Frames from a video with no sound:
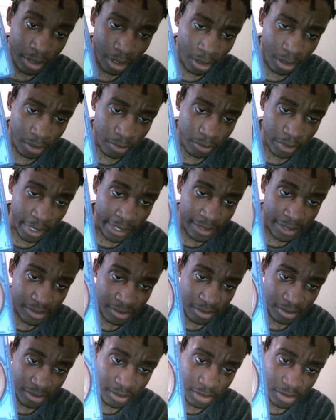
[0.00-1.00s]
Alright,
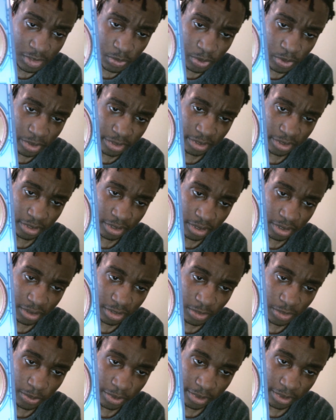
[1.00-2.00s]
so it looks pretty good.